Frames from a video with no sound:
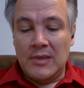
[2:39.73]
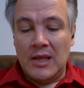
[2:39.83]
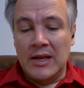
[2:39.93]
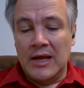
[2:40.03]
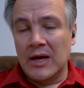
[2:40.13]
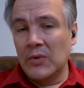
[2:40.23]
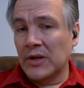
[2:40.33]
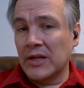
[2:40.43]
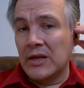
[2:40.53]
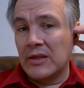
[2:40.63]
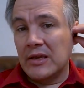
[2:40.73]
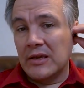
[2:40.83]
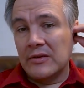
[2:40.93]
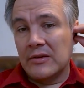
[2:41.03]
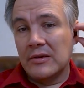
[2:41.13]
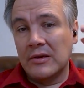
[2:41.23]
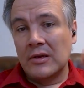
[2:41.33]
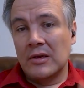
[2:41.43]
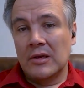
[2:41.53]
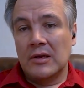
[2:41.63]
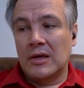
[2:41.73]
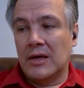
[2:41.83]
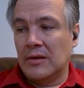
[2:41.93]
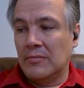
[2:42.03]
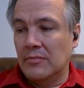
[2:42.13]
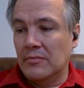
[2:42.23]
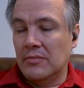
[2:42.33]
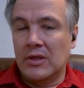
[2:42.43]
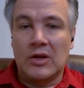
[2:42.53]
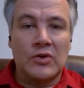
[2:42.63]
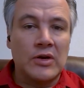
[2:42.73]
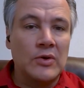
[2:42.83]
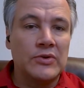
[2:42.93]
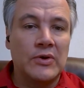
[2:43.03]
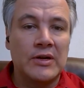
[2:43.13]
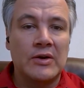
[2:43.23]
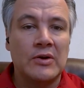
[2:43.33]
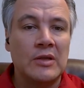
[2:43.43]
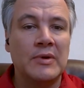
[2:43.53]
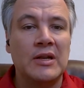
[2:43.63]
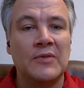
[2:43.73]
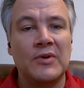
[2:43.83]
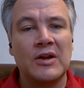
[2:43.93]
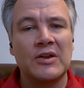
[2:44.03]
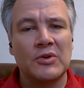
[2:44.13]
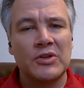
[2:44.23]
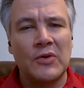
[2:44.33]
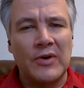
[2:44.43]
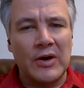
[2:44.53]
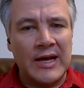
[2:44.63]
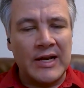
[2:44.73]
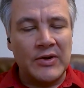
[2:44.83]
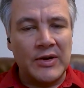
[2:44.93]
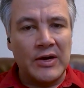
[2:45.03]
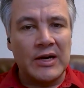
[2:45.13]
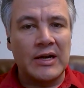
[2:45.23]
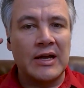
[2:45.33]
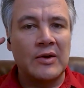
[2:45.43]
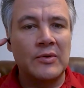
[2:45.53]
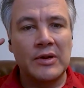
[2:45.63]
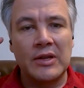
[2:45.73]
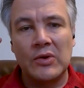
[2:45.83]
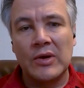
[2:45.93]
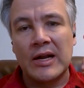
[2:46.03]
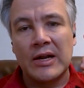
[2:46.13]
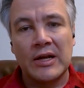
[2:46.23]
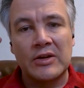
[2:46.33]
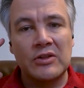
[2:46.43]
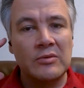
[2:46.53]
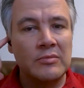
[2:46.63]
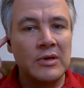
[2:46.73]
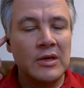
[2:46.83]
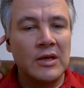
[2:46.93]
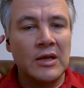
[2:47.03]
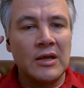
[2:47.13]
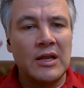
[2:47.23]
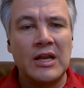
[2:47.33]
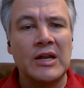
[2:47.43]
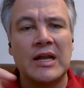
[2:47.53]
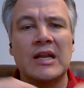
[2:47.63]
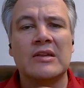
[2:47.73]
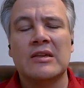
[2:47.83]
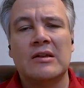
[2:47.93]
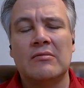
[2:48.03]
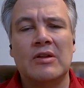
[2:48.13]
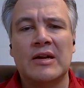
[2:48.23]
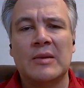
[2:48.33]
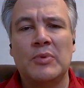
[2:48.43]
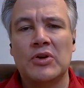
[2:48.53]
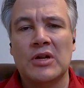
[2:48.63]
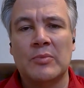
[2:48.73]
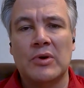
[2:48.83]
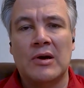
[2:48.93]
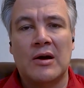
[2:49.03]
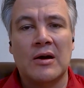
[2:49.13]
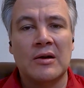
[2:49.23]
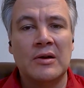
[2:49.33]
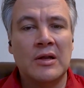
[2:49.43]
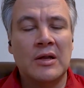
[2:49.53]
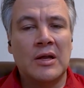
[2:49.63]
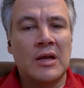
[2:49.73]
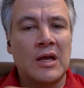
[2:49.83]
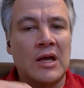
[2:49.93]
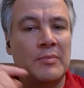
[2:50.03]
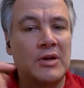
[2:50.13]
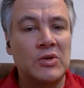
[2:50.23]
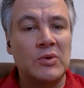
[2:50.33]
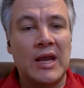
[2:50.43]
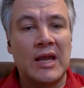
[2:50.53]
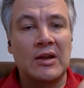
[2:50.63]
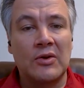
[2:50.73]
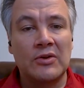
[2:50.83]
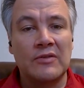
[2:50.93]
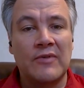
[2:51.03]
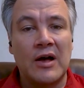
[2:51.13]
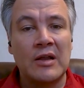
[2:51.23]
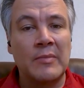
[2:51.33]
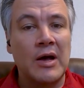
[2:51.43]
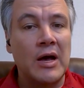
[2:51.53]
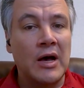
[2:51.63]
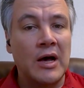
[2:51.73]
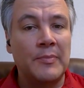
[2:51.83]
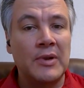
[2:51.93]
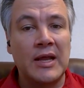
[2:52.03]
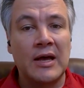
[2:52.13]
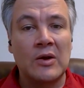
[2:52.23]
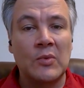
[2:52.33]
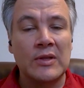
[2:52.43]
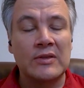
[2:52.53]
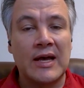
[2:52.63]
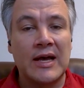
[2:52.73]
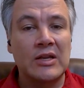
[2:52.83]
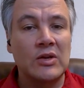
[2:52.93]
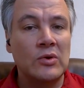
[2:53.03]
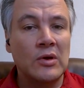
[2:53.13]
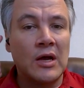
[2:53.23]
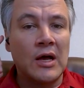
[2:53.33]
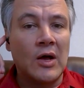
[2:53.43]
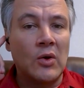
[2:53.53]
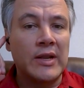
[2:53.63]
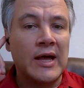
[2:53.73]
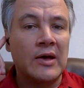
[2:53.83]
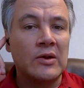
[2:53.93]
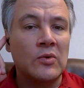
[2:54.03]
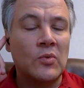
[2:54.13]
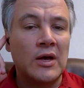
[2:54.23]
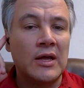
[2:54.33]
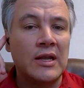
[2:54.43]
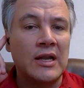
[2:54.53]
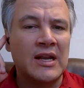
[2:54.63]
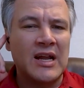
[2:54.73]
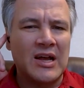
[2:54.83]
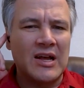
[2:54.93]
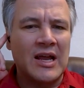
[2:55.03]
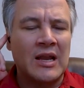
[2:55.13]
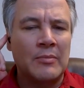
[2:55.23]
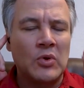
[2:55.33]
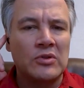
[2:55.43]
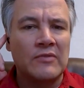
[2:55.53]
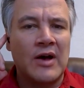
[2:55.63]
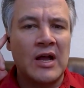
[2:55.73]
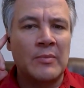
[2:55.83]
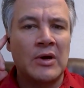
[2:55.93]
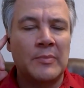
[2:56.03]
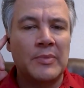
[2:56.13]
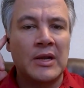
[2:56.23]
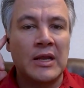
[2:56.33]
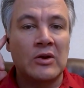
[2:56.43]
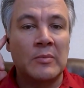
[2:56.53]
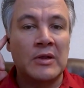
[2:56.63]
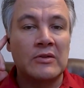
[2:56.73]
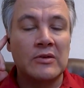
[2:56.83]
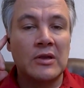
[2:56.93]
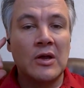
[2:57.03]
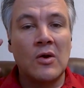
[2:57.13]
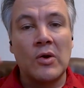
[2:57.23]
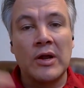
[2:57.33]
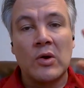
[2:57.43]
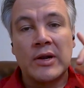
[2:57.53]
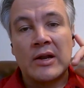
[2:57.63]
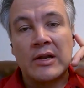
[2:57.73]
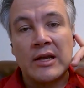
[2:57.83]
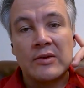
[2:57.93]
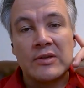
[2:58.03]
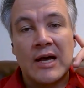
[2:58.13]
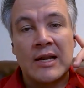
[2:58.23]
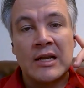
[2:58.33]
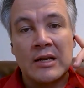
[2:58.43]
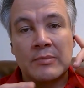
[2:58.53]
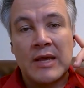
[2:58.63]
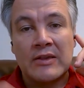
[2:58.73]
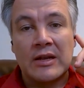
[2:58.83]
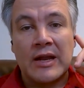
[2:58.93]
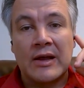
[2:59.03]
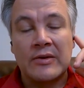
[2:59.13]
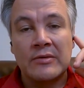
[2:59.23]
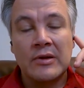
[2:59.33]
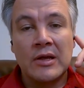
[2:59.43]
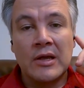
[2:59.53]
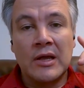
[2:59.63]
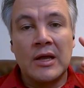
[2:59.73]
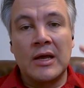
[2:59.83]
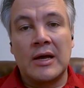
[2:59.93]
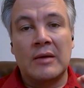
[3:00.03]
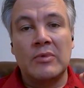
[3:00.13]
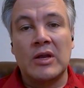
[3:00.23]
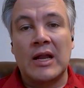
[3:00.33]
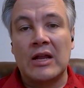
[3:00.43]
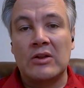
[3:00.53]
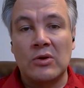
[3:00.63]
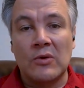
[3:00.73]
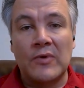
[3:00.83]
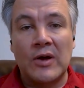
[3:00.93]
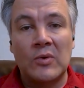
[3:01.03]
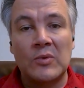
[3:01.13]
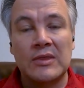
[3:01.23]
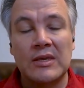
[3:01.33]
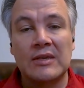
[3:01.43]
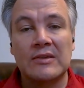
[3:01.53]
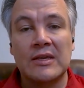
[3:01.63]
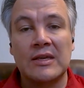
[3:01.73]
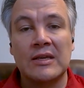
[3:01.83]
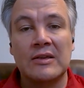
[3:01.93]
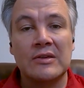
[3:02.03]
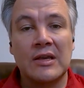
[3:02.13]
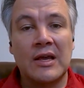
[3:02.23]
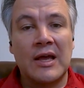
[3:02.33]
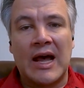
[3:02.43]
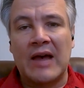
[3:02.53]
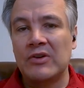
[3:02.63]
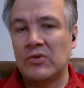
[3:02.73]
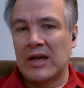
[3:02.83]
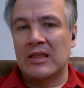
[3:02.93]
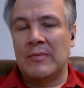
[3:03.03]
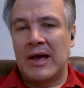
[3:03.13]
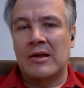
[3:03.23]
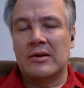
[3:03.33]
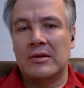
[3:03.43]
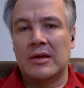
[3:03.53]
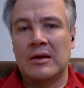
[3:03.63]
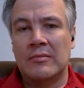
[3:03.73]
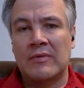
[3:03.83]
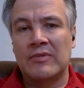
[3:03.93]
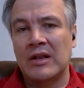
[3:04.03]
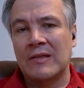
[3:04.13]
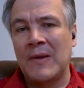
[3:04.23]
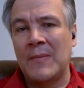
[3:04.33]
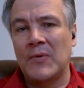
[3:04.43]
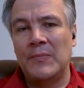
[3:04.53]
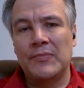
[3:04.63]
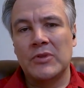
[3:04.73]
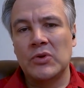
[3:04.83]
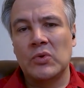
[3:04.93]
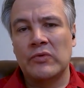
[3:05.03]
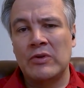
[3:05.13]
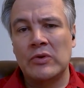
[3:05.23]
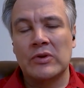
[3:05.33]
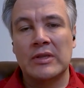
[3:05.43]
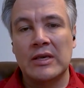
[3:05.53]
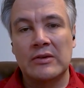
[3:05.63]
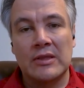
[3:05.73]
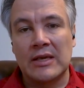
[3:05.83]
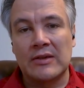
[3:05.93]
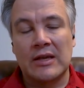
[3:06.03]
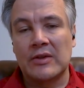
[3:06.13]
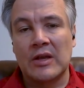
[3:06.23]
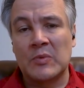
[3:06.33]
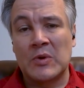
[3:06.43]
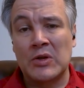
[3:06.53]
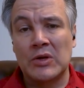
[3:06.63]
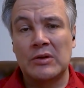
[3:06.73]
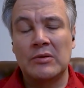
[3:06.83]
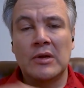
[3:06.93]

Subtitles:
Now, I will tell you this, the controls on it are a little bit different because they're so far down in your ear canal and you kind of touch them. And you don't have to push on them real hard, but you can turn the volume up and down on one side. You hold down on one and it moves the volume up in increments, or you hold it down on the other side and it takes it down. You can answer your phone with these things. I tried them out. I've seen other people do reviews on these and they say it sounds pretty good.